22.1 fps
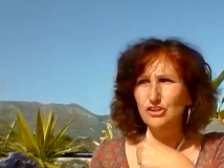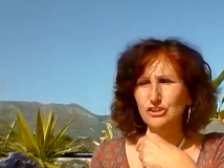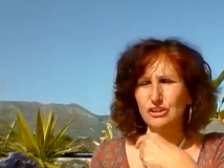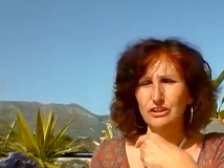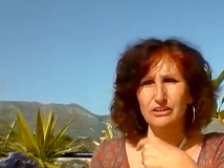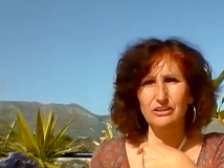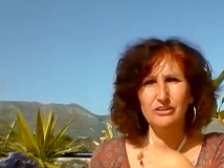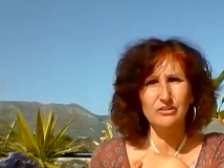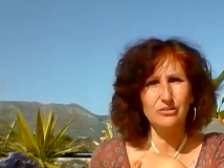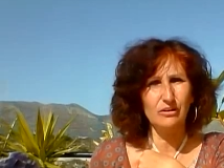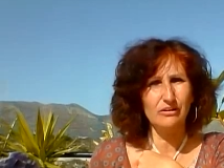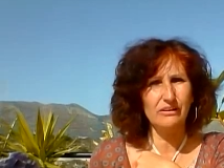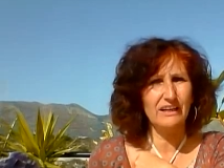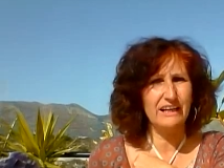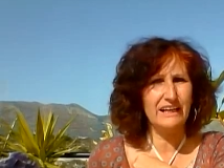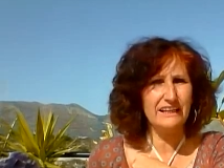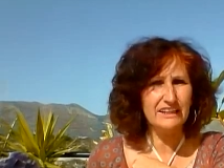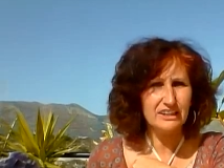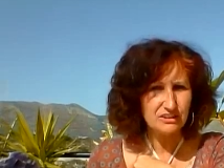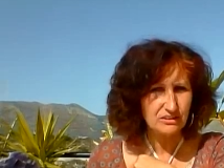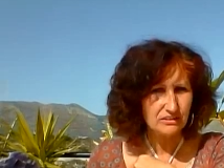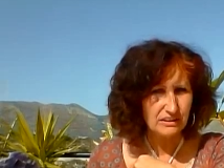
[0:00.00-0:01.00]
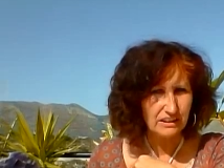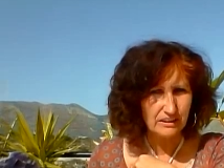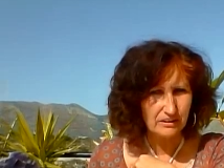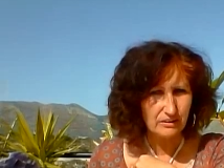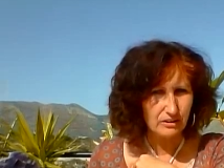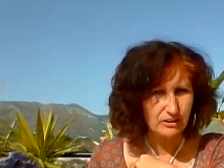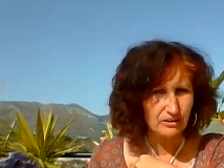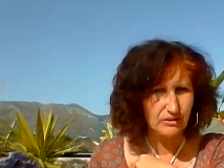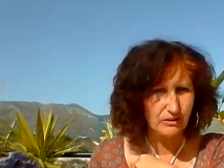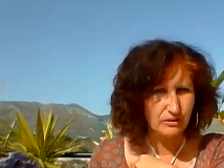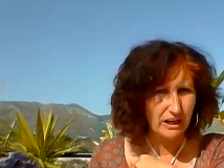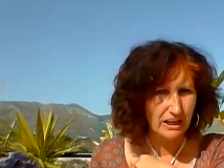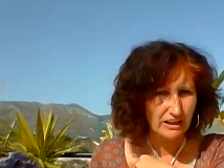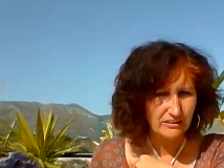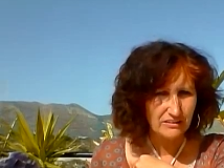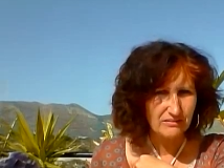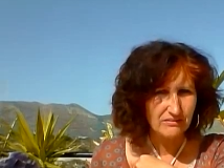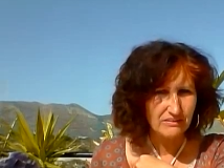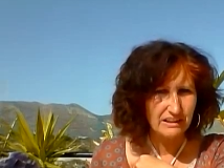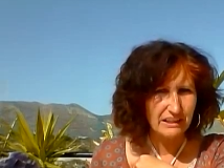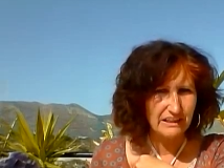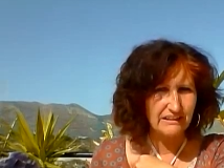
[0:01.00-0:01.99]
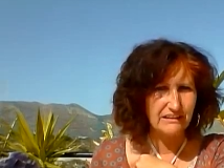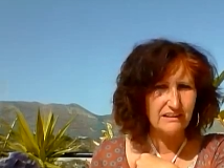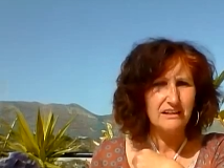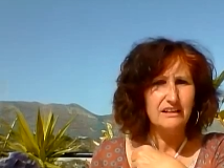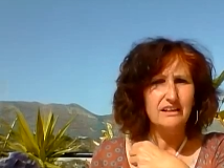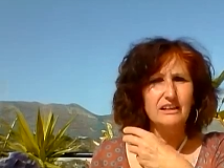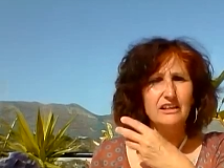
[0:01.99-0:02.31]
So the thorn has to go out of there.